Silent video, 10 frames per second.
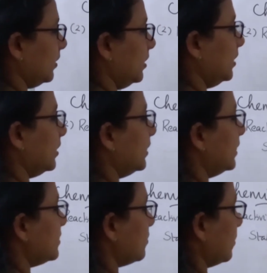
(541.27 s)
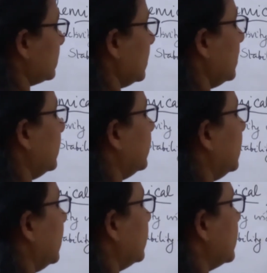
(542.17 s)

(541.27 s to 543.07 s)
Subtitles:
Here it is octahedral and